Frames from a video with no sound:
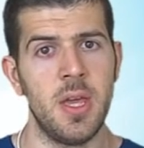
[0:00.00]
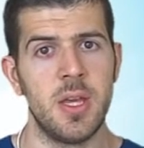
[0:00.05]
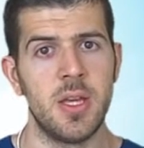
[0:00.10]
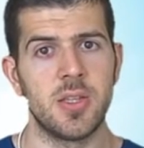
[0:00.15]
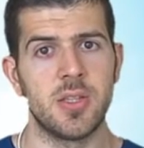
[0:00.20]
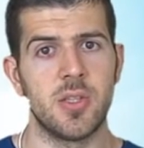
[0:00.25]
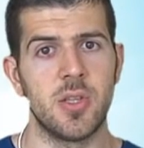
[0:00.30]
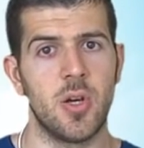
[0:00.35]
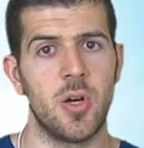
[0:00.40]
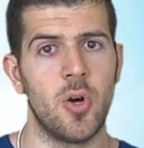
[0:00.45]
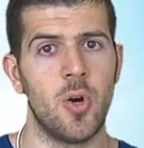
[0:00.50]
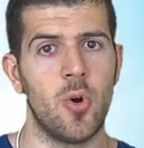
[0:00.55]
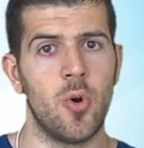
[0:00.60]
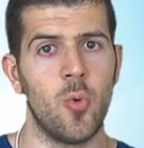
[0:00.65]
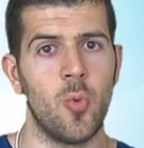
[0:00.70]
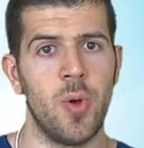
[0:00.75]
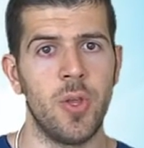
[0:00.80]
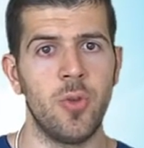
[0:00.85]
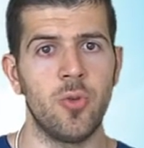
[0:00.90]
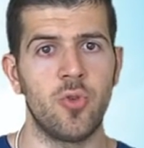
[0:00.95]
So
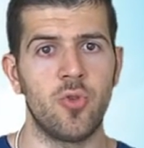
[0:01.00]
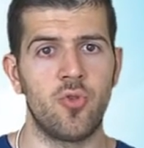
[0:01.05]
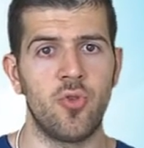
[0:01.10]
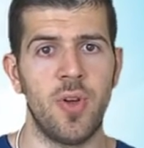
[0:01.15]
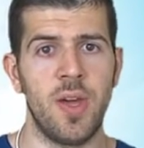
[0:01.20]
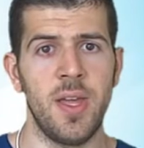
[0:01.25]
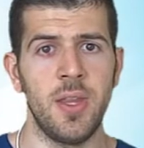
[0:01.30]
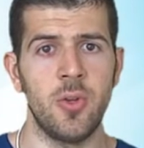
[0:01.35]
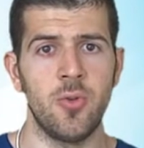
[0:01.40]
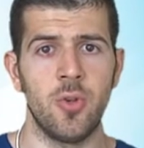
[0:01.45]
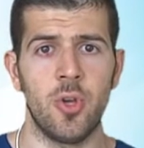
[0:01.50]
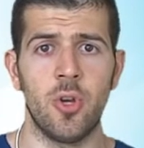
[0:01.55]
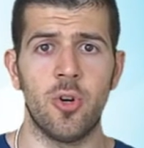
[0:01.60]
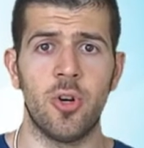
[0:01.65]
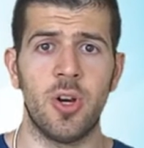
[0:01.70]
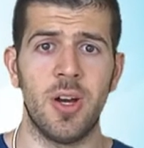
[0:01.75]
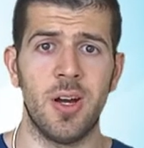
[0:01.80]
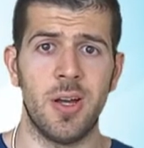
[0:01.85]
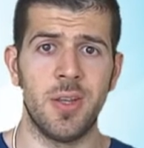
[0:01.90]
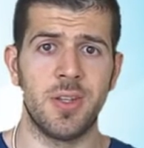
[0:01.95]
when you train or
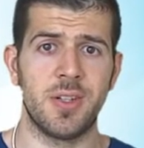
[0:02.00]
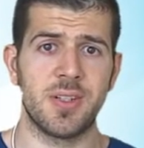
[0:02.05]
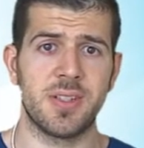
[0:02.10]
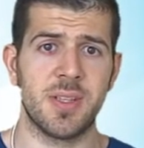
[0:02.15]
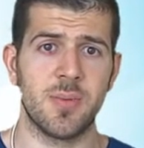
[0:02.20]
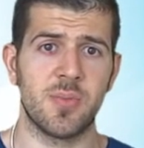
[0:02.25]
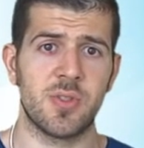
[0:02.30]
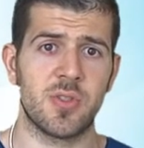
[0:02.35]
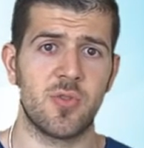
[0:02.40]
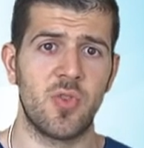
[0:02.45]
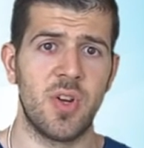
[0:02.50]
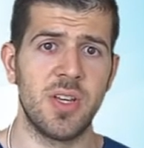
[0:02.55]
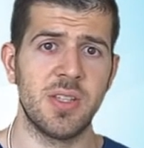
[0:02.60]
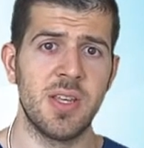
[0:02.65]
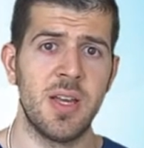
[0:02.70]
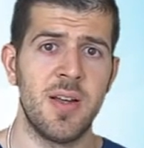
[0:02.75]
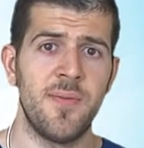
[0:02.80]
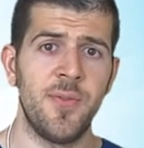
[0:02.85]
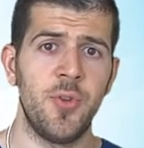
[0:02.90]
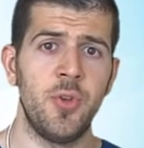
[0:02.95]
you're under some stress,
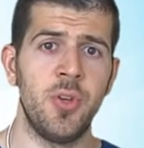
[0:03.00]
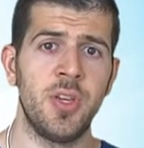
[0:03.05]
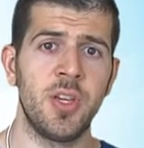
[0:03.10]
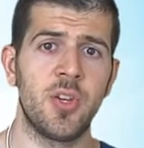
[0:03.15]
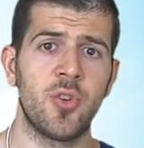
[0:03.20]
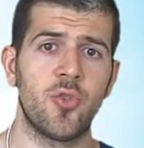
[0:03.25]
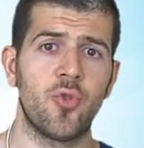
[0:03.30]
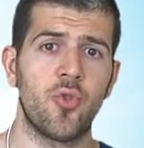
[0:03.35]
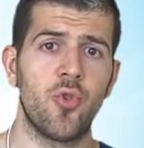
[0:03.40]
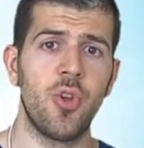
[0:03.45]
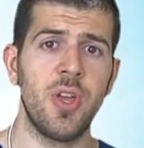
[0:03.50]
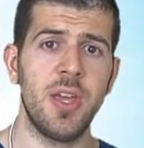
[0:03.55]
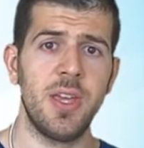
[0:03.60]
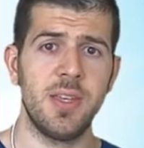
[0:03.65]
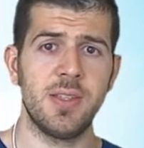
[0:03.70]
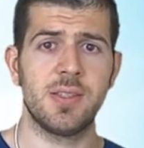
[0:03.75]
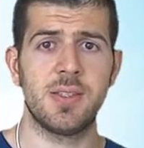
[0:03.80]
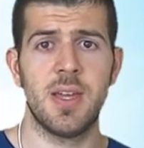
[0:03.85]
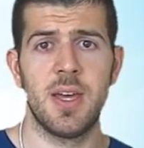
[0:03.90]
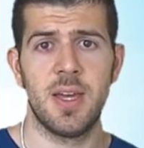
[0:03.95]
you
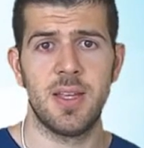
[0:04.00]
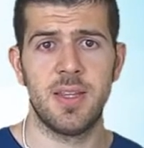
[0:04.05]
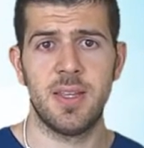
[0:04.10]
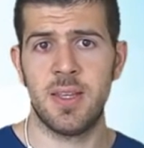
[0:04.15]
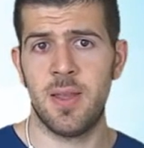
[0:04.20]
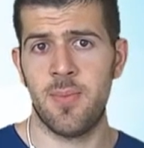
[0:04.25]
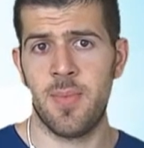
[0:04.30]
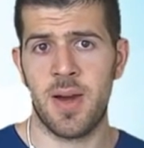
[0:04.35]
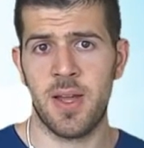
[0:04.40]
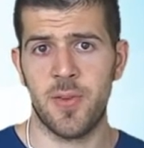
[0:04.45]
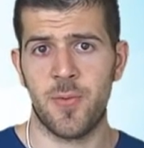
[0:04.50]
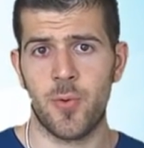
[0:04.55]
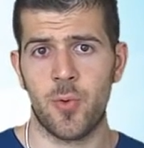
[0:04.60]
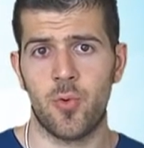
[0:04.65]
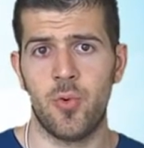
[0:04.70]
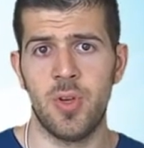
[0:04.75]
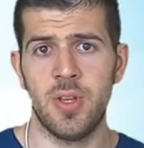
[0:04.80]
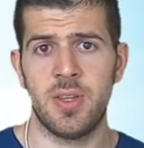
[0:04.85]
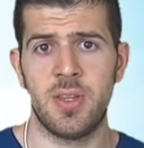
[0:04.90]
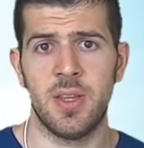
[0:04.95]
increase the demand for
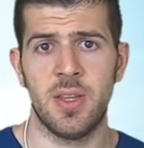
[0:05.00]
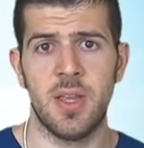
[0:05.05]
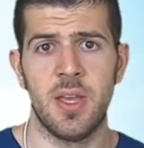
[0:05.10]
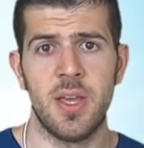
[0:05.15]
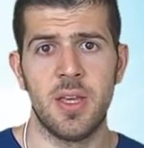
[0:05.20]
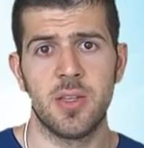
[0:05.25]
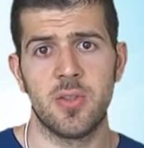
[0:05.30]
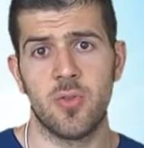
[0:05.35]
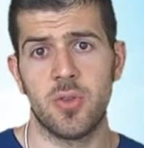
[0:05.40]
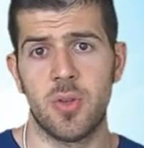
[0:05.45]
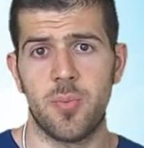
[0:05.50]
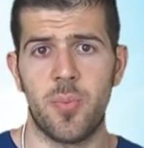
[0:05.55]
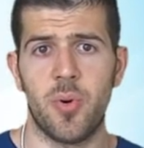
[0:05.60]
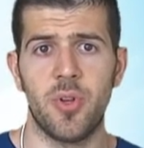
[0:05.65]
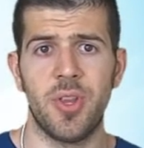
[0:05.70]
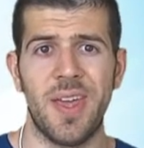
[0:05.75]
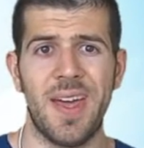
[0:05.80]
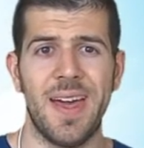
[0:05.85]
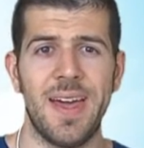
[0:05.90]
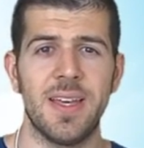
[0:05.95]
creatine. So the
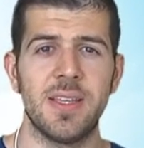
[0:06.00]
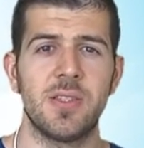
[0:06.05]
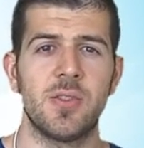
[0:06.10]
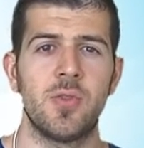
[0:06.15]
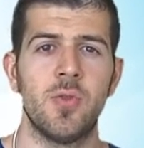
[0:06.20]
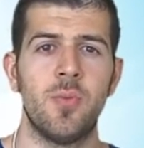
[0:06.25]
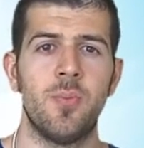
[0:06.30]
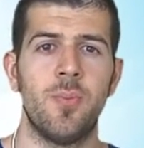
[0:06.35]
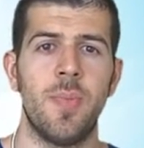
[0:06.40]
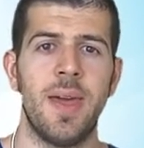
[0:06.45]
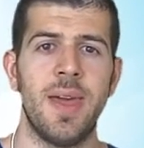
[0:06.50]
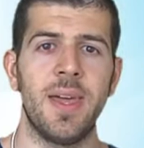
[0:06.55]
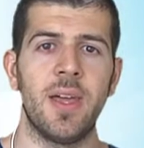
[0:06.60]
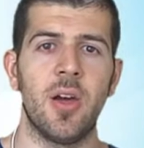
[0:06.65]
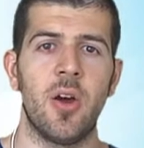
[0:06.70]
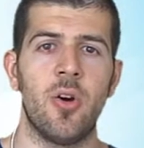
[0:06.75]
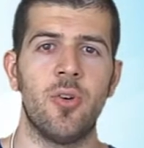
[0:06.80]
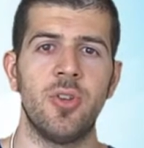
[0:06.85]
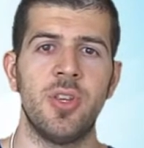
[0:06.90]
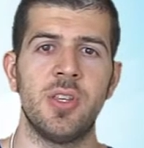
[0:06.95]
body has to make
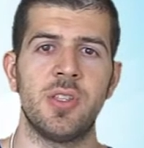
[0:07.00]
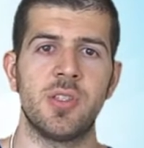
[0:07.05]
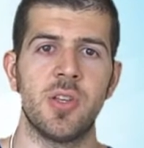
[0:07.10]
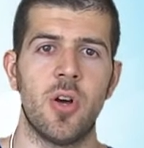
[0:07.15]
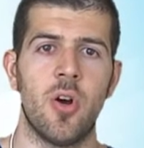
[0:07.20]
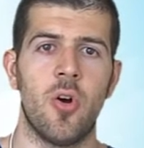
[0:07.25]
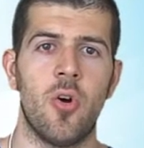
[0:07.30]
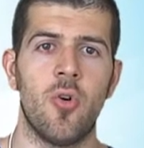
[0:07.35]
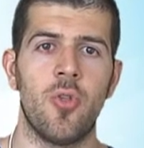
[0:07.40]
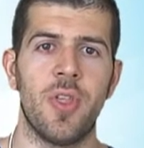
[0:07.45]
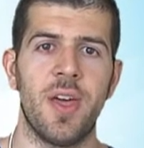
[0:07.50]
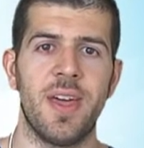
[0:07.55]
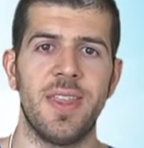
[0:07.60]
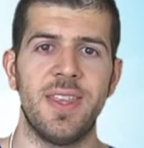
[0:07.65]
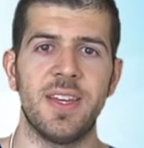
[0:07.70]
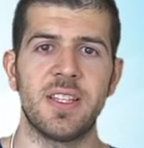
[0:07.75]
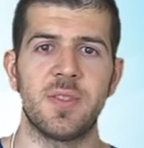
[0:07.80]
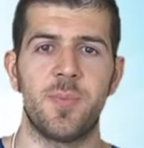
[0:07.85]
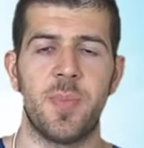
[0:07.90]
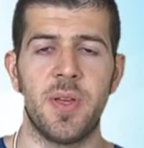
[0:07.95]
on its own at
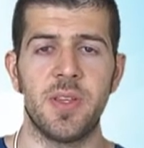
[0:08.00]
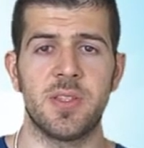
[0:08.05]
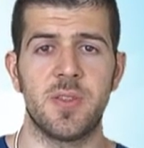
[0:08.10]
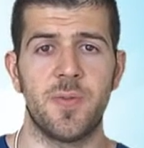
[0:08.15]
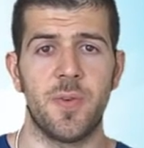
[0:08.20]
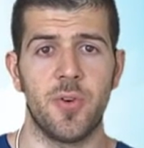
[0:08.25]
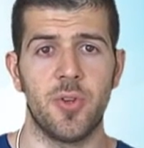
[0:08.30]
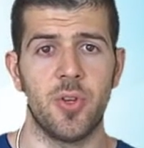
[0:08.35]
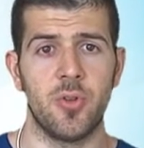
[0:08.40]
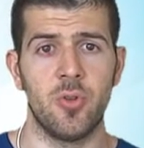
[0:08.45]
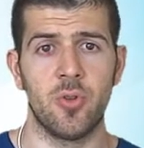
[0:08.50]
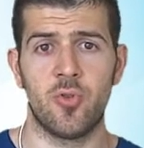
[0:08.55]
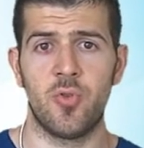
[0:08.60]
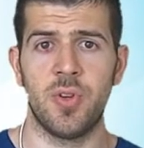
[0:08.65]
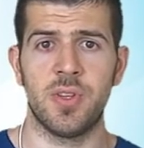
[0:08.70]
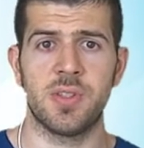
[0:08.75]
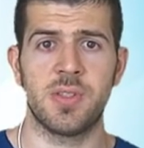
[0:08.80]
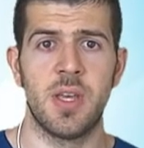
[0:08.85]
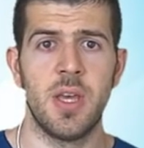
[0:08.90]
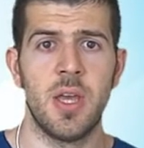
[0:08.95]
the expense of other
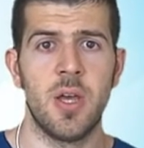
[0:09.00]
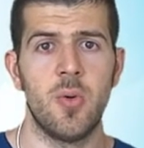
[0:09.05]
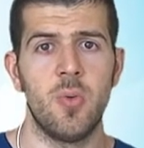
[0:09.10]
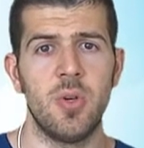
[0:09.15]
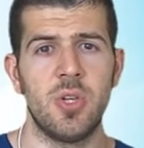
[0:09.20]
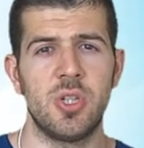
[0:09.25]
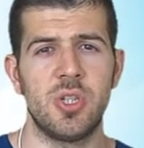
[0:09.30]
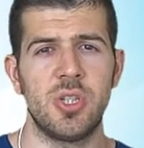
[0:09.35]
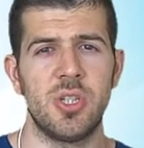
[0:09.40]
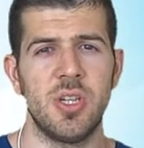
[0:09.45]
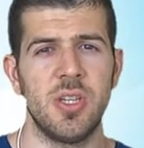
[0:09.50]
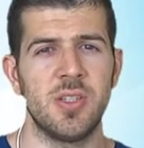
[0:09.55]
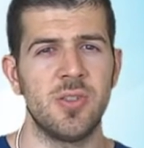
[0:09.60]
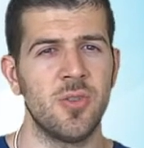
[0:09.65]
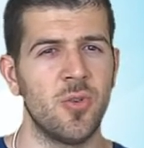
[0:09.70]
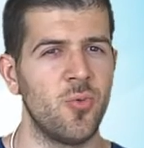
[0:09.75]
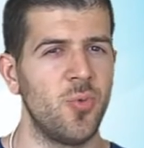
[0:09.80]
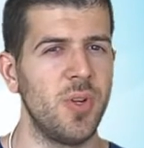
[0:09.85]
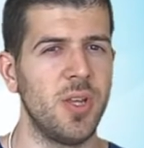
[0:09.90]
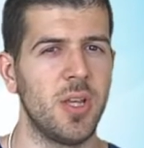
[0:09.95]
nutrients, which is
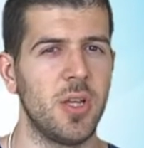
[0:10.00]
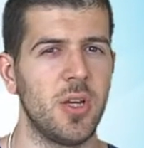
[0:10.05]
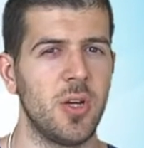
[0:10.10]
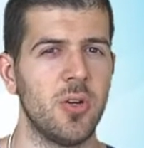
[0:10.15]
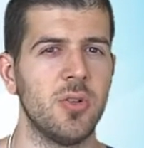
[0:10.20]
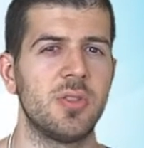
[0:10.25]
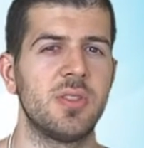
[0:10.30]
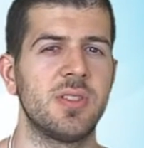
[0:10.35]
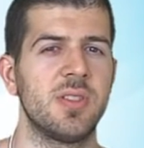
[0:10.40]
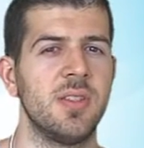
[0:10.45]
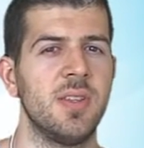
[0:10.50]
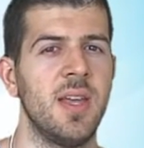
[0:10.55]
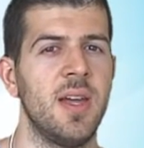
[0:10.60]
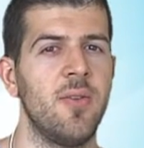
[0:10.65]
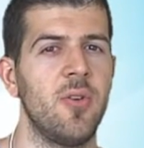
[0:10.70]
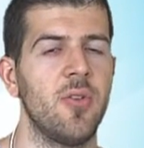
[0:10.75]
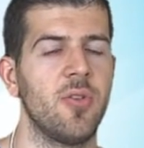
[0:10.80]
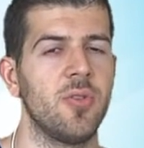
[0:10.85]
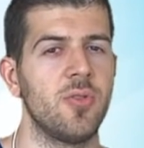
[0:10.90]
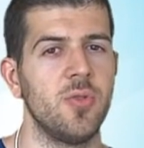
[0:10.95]
not really a good
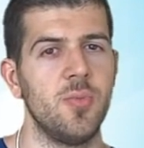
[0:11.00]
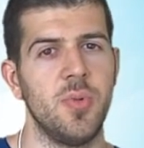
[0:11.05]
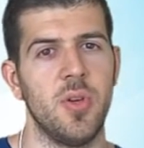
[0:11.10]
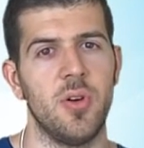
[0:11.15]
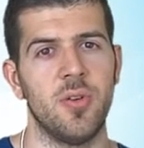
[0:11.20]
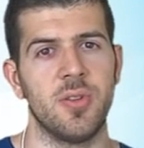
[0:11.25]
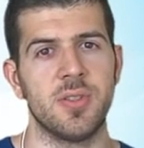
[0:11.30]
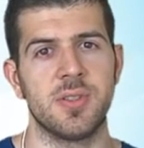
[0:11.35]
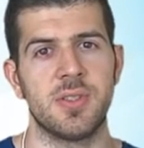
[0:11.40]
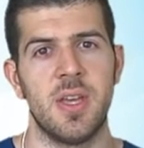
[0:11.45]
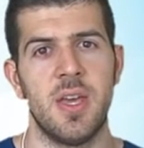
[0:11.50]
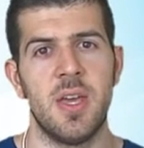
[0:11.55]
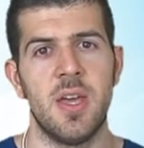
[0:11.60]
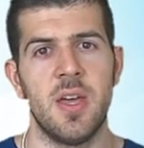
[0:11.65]
scenario, to be honest.